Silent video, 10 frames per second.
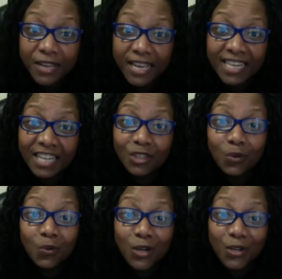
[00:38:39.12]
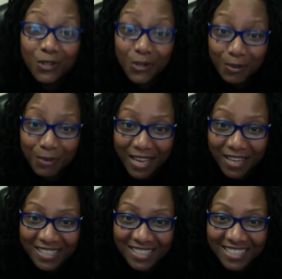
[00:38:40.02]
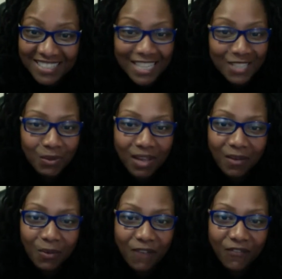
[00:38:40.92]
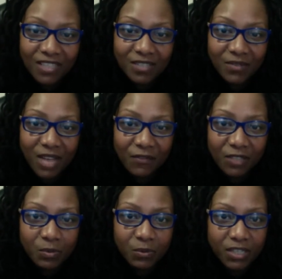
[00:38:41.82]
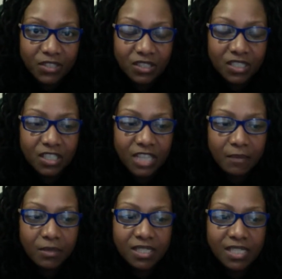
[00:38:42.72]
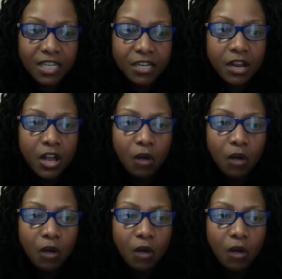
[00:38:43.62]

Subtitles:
and let the world know about it. Because that's why Faces of Black Inspirational Entertainment is here.